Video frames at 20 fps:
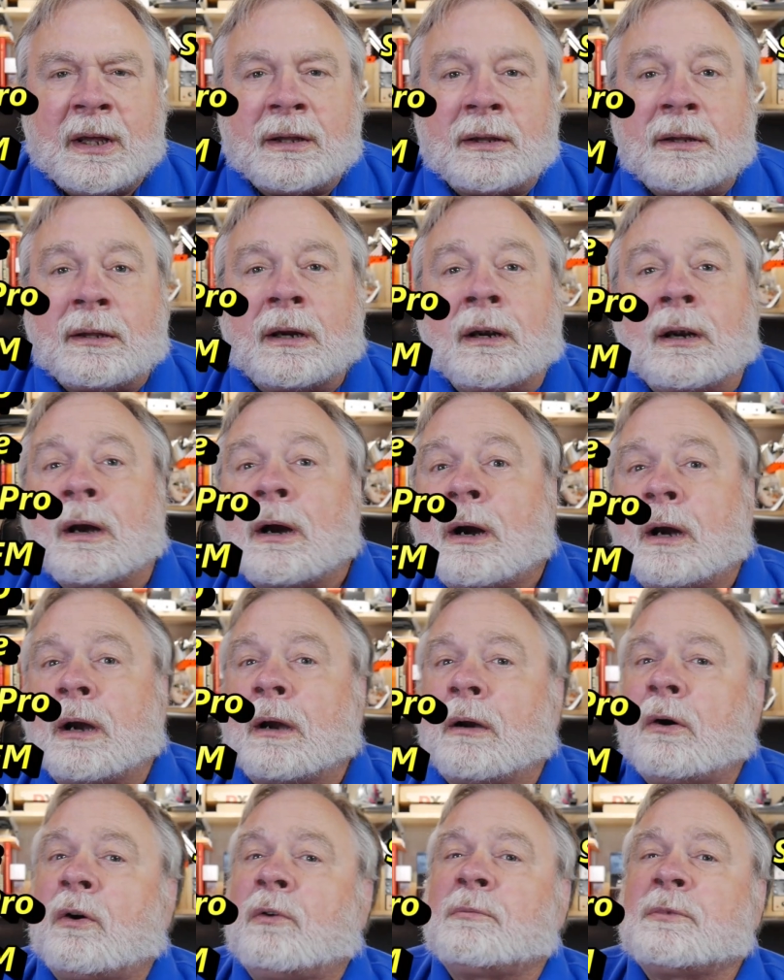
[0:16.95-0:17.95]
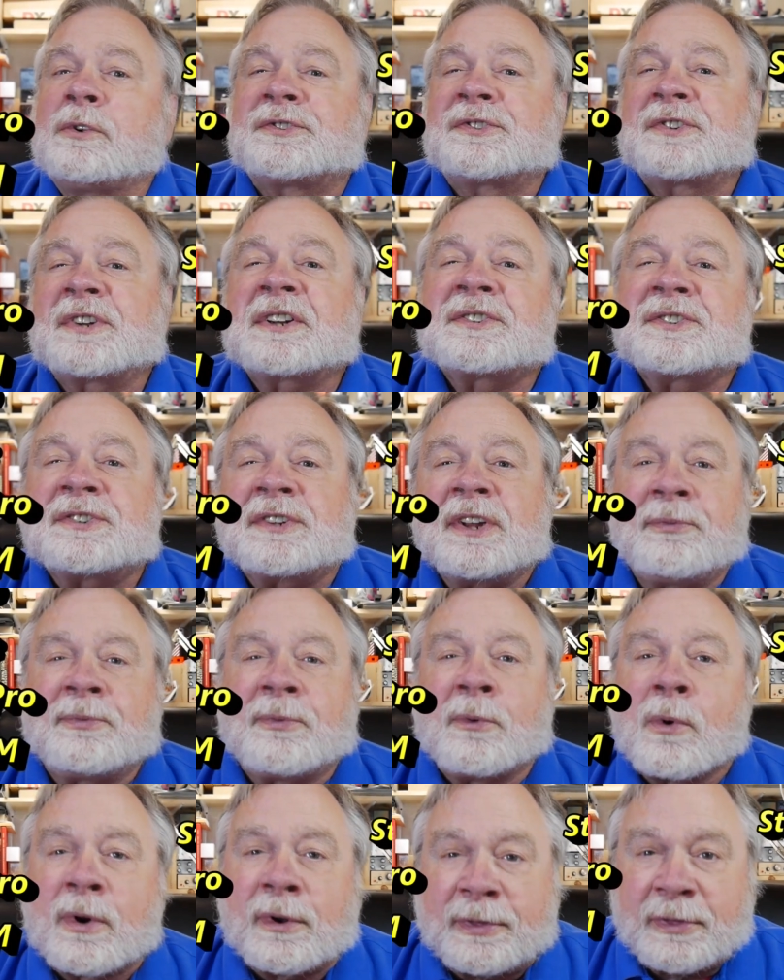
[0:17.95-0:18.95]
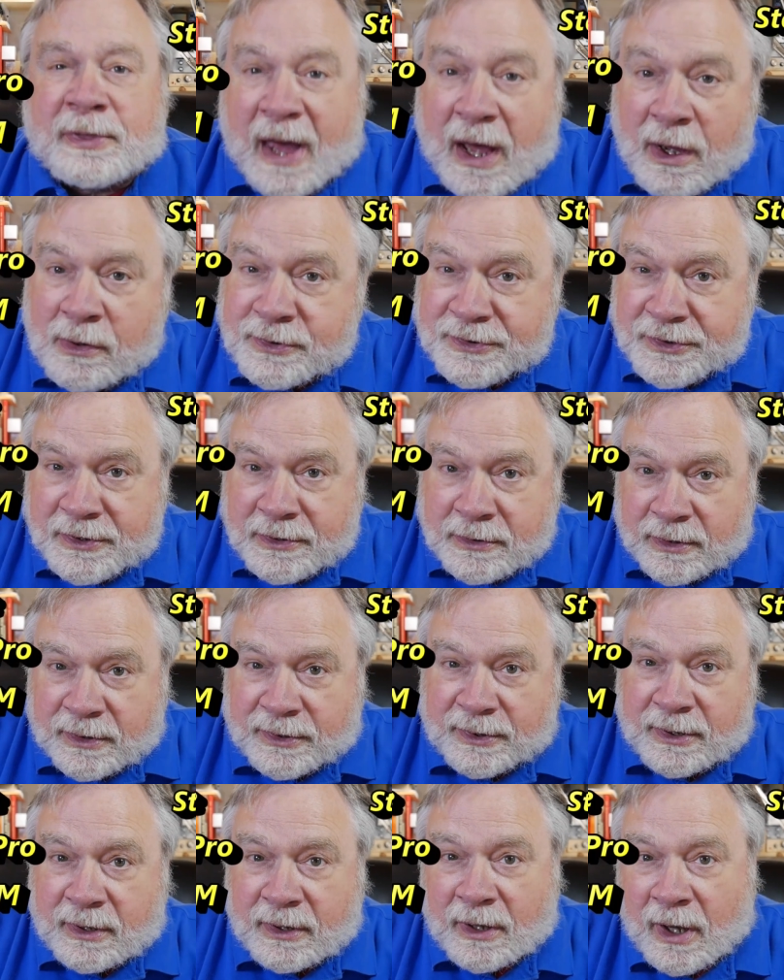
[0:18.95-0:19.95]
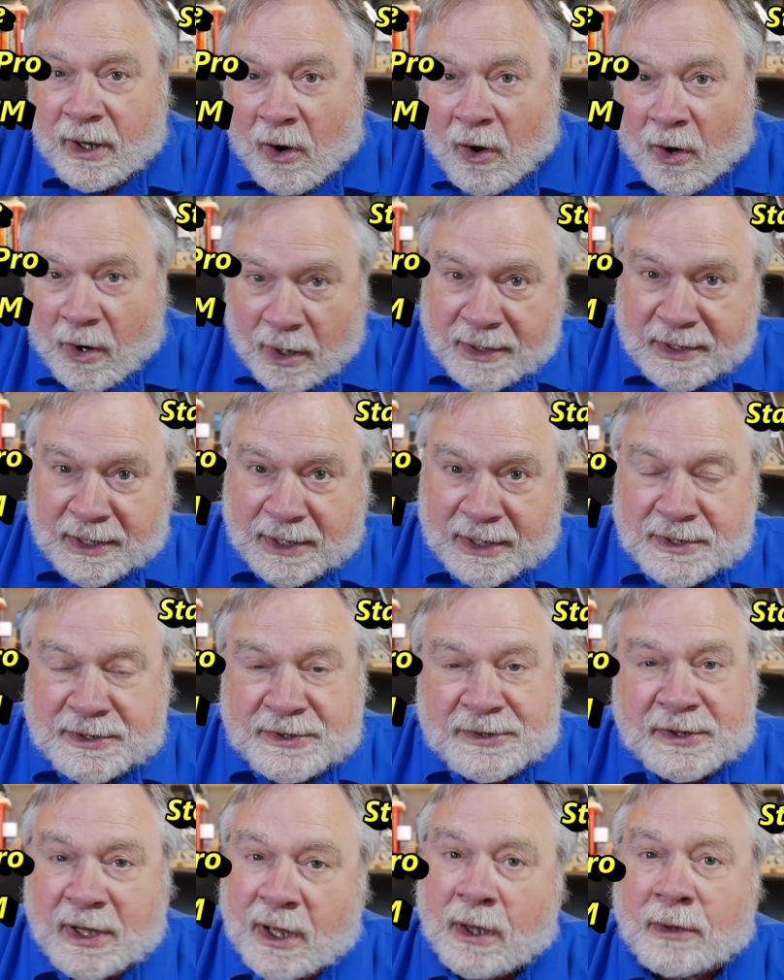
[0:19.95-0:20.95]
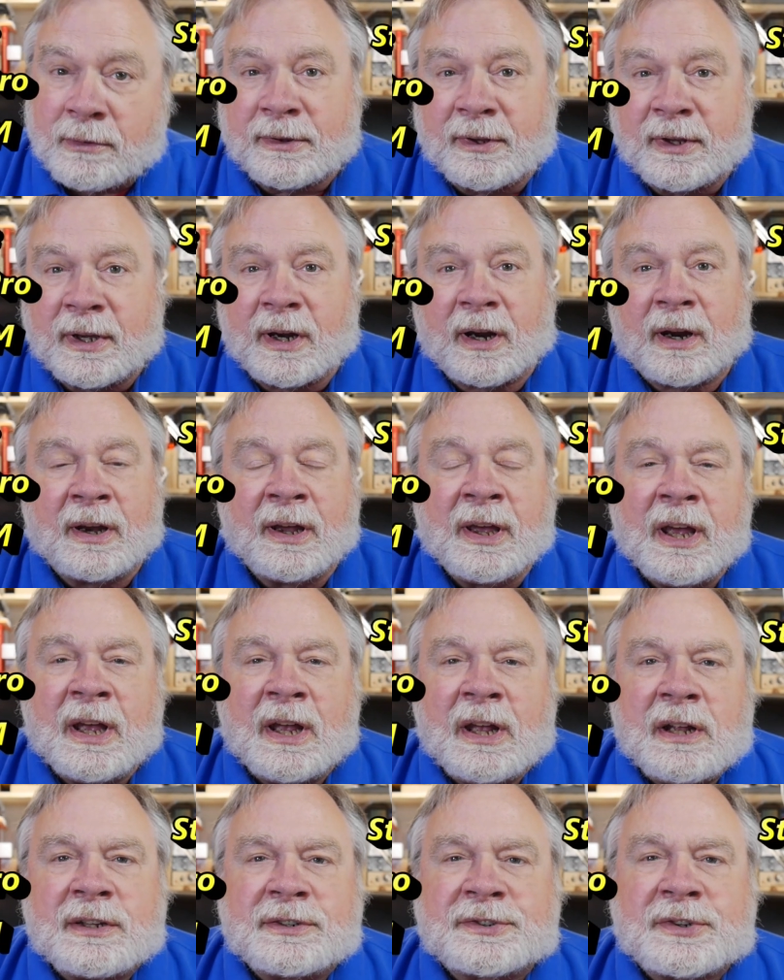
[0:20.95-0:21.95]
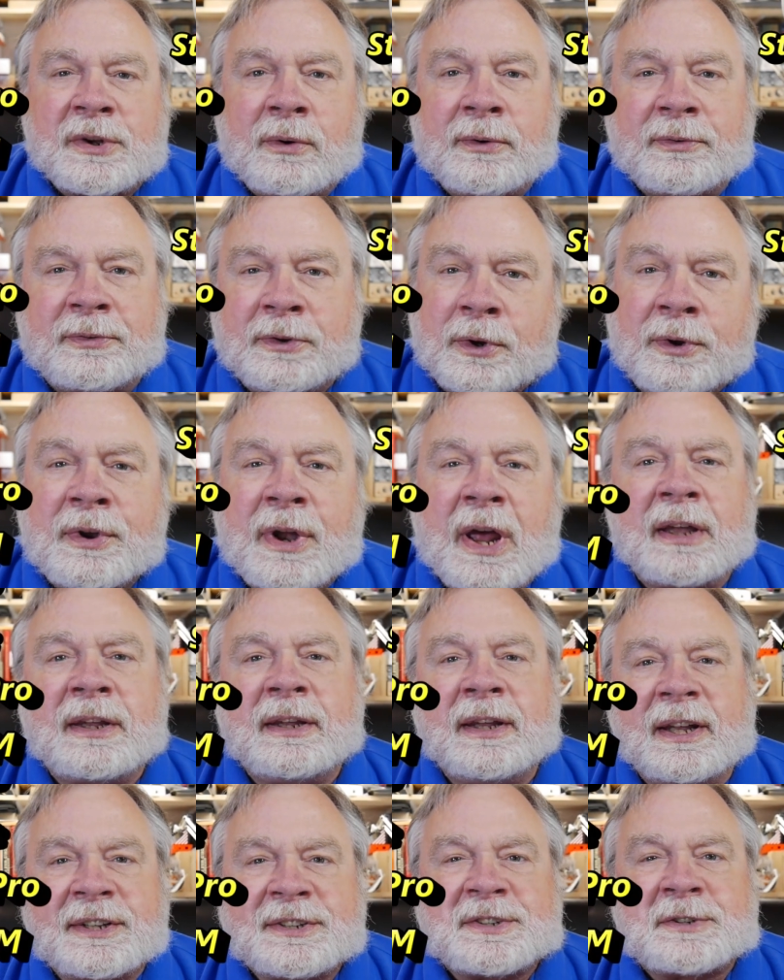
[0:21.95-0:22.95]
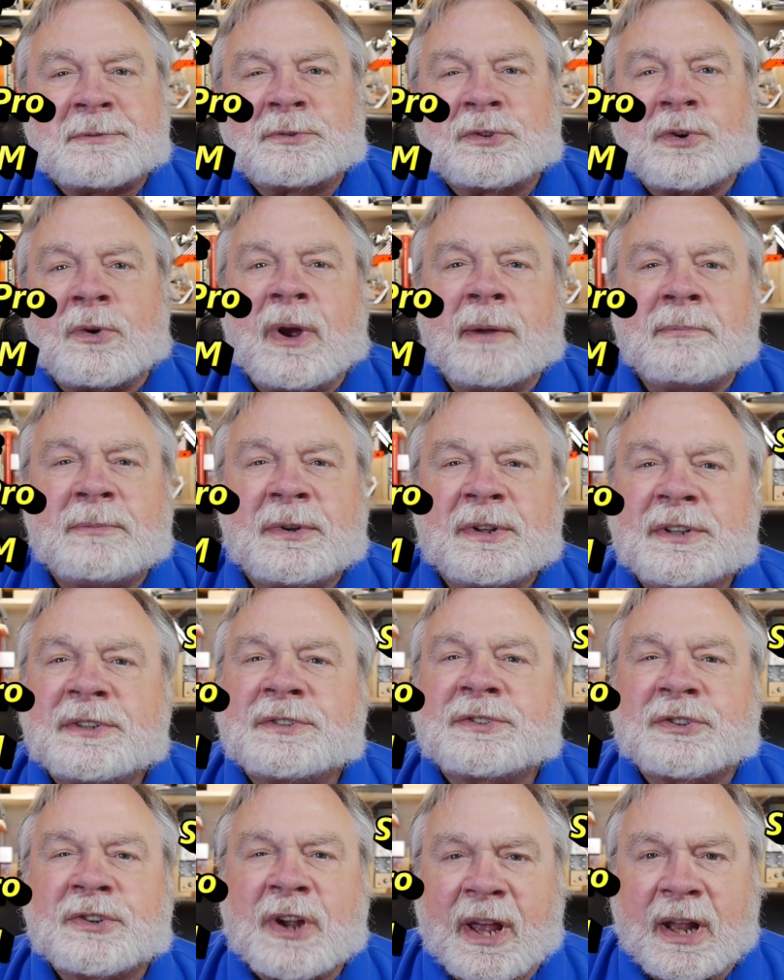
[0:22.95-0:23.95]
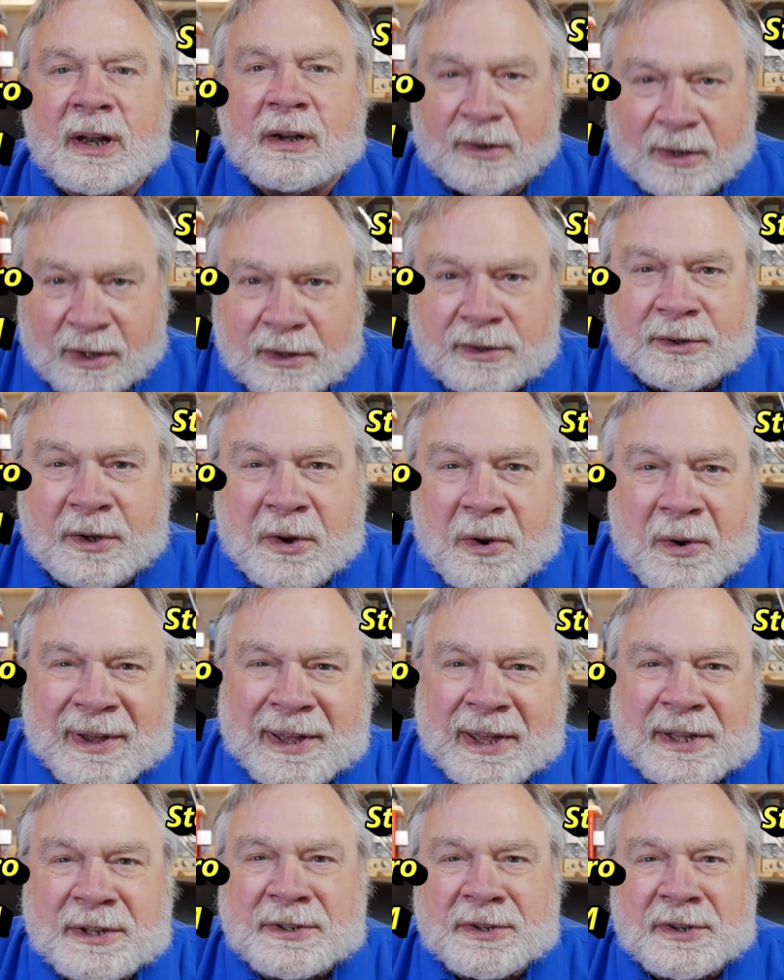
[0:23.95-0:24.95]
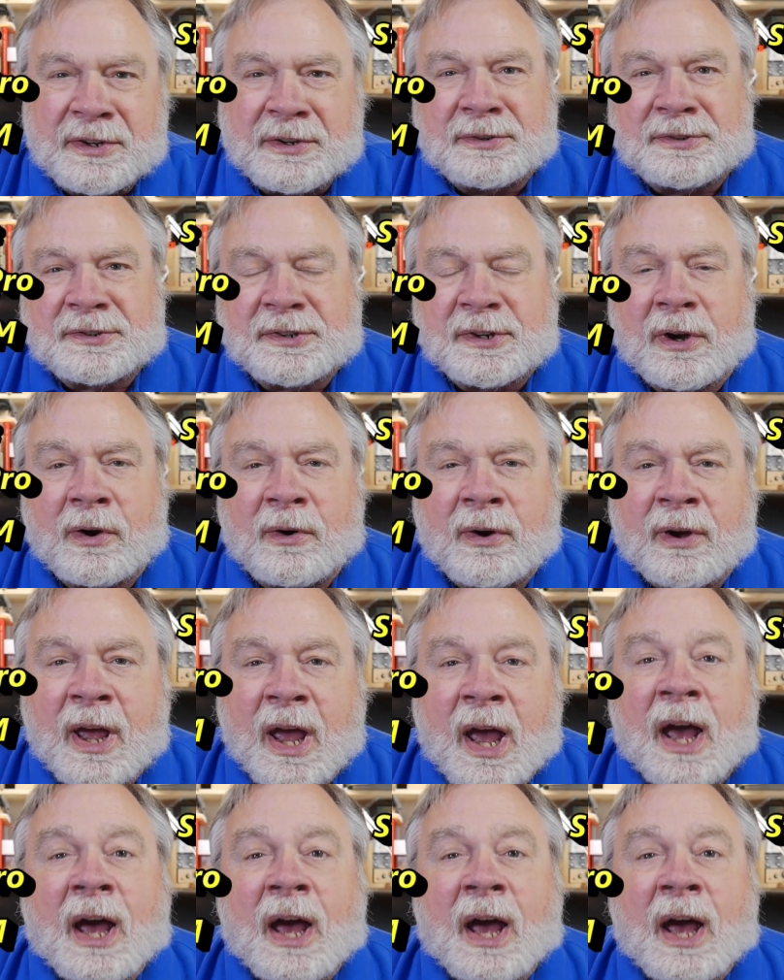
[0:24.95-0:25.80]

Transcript: There are almost 64,000 Augies out there. So if you're not yet subscribed to this channel, go ahead and do so.